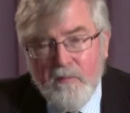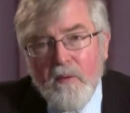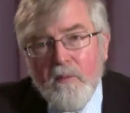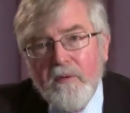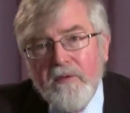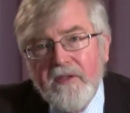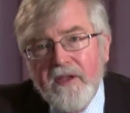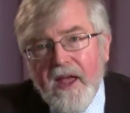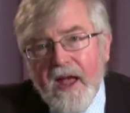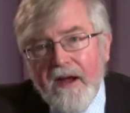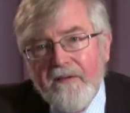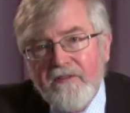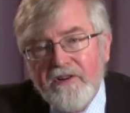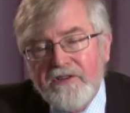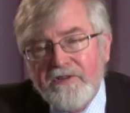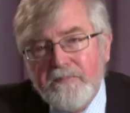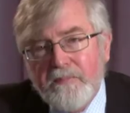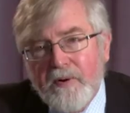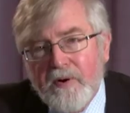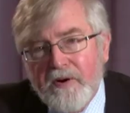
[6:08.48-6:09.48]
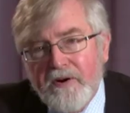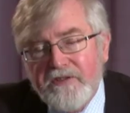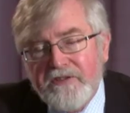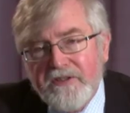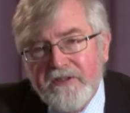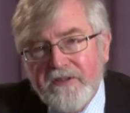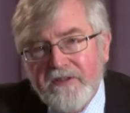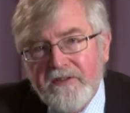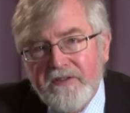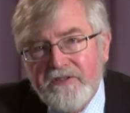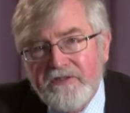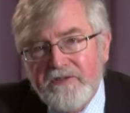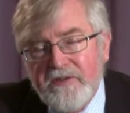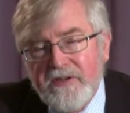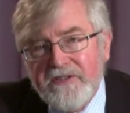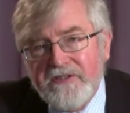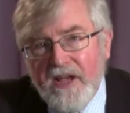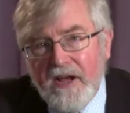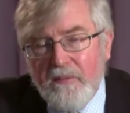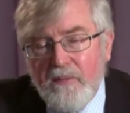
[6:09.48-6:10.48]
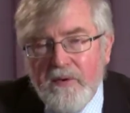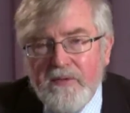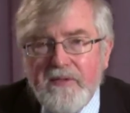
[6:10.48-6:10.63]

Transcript: What would the average person in the street say?